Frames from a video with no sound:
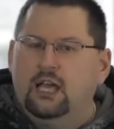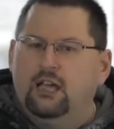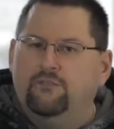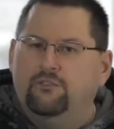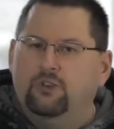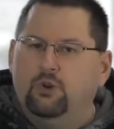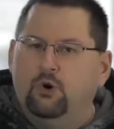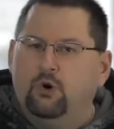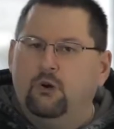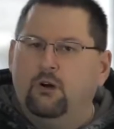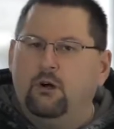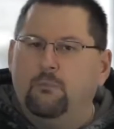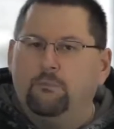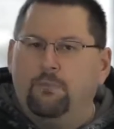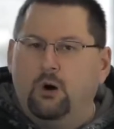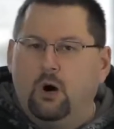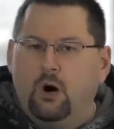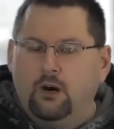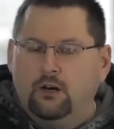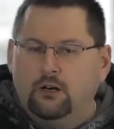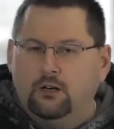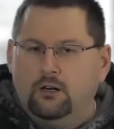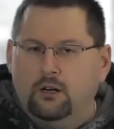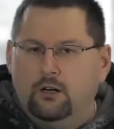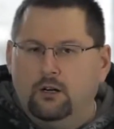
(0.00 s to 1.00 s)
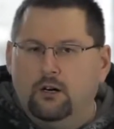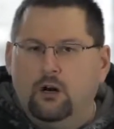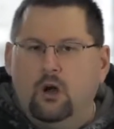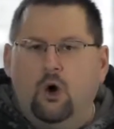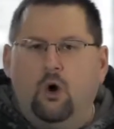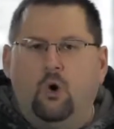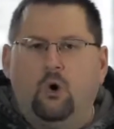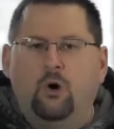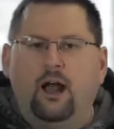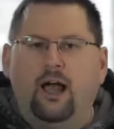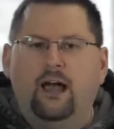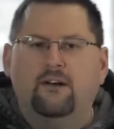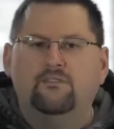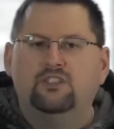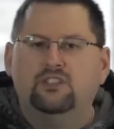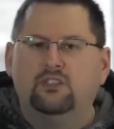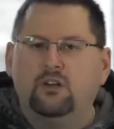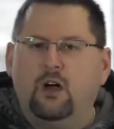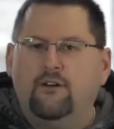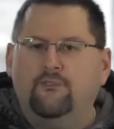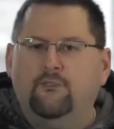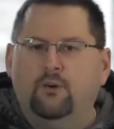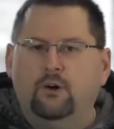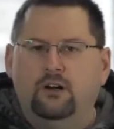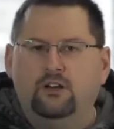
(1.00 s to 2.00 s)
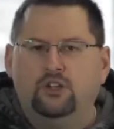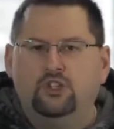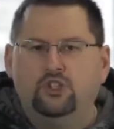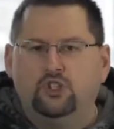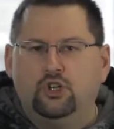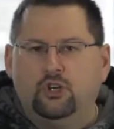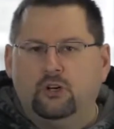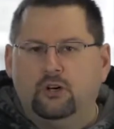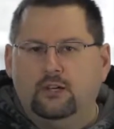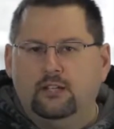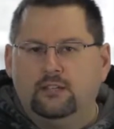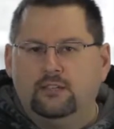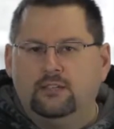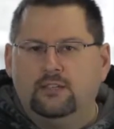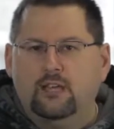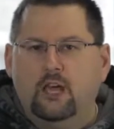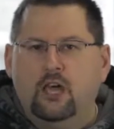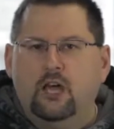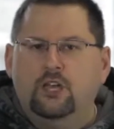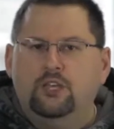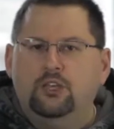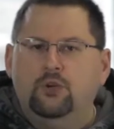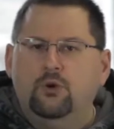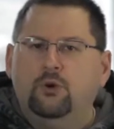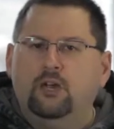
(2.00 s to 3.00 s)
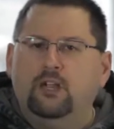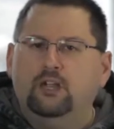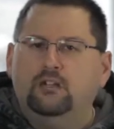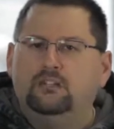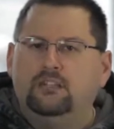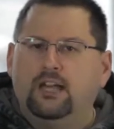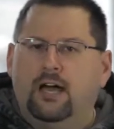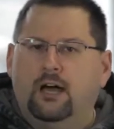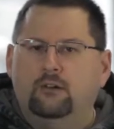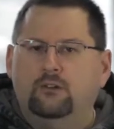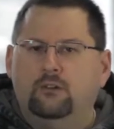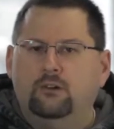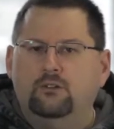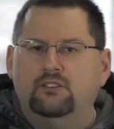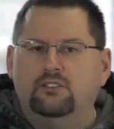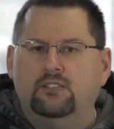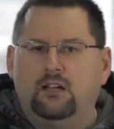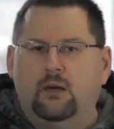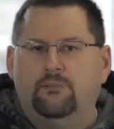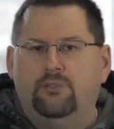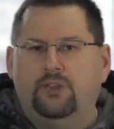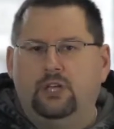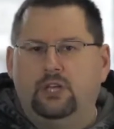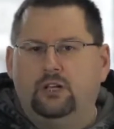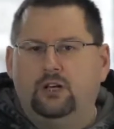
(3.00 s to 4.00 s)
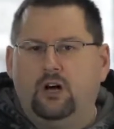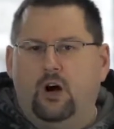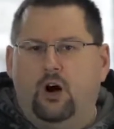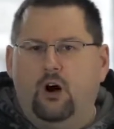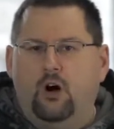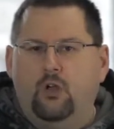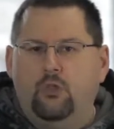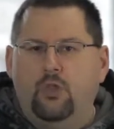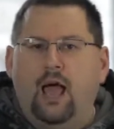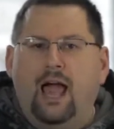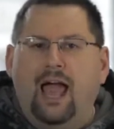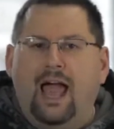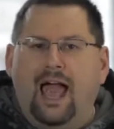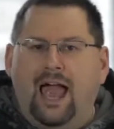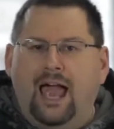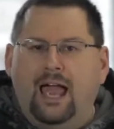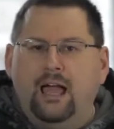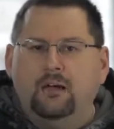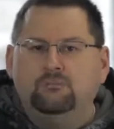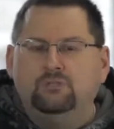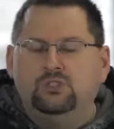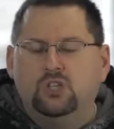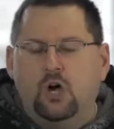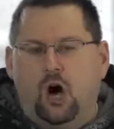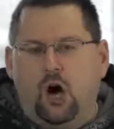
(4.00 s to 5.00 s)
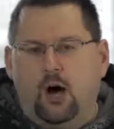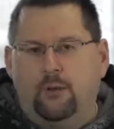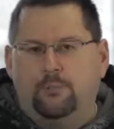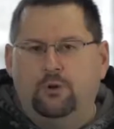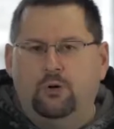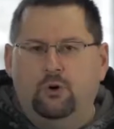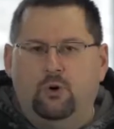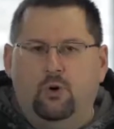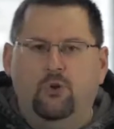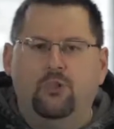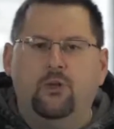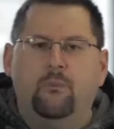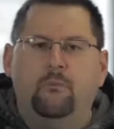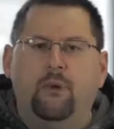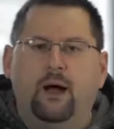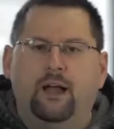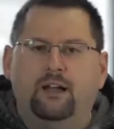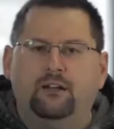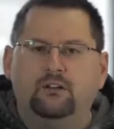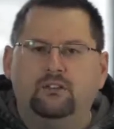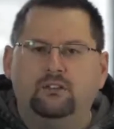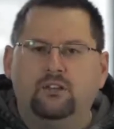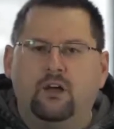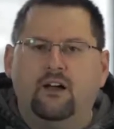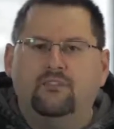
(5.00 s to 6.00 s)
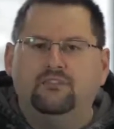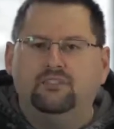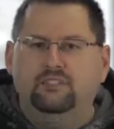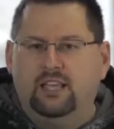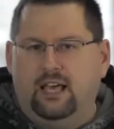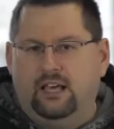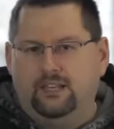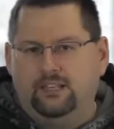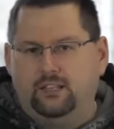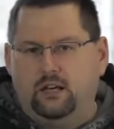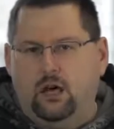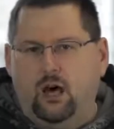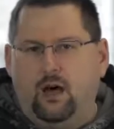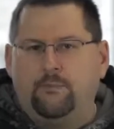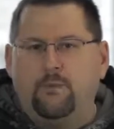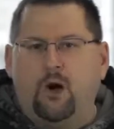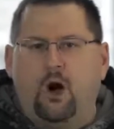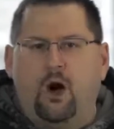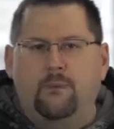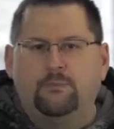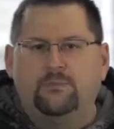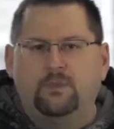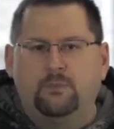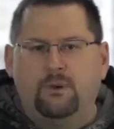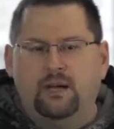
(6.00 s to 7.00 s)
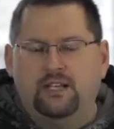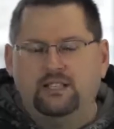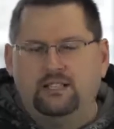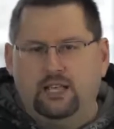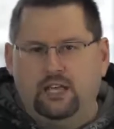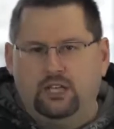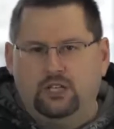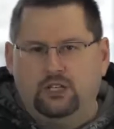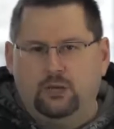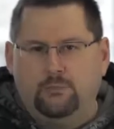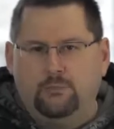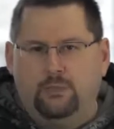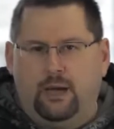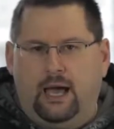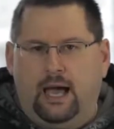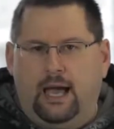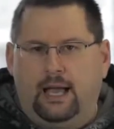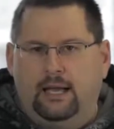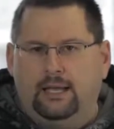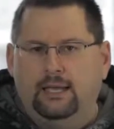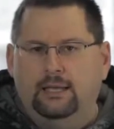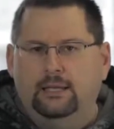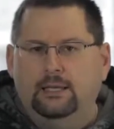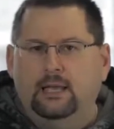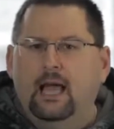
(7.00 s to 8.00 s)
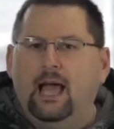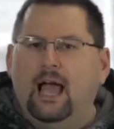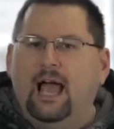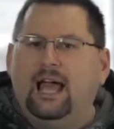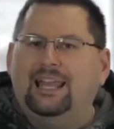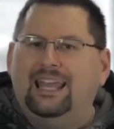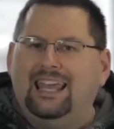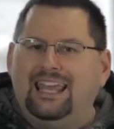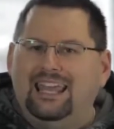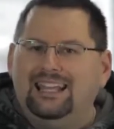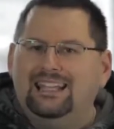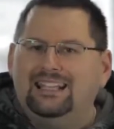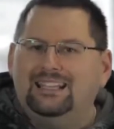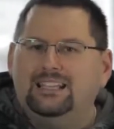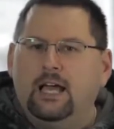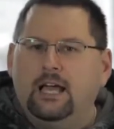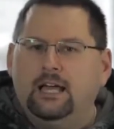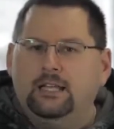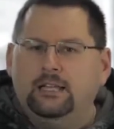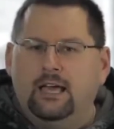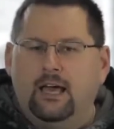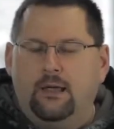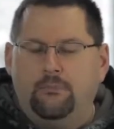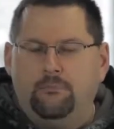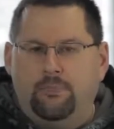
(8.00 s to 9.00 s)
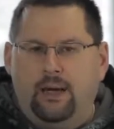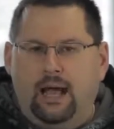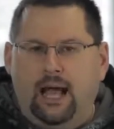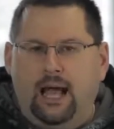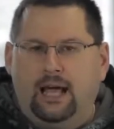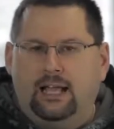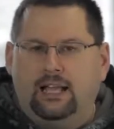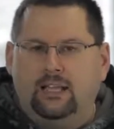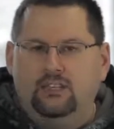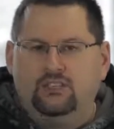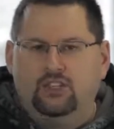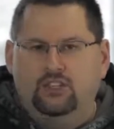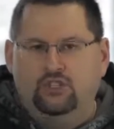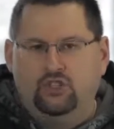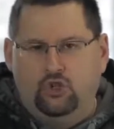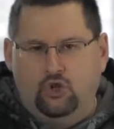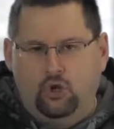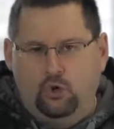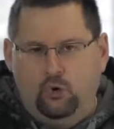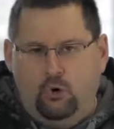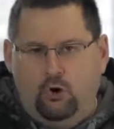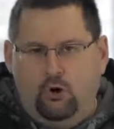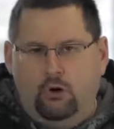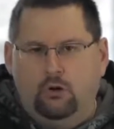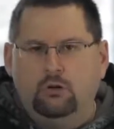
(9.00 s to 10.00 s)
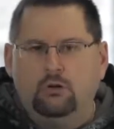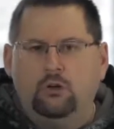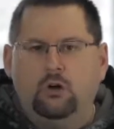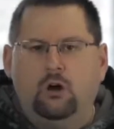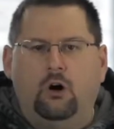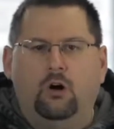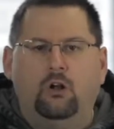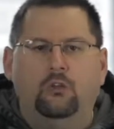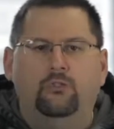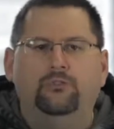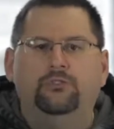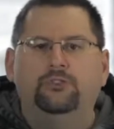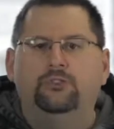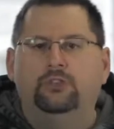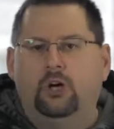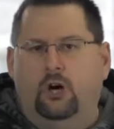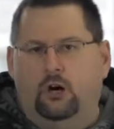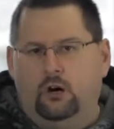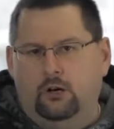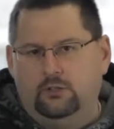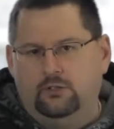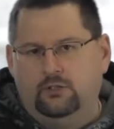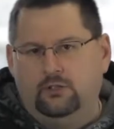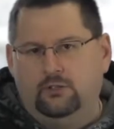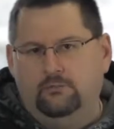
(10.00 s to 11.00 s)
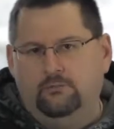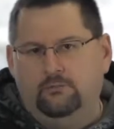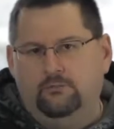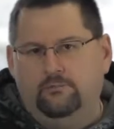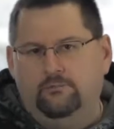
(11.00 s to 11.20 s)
If you're a partner or have software assurance, you can download something called MDOP, or the Microsoft Desktop Optimization Pack. And inside that pack is a tool called Dart.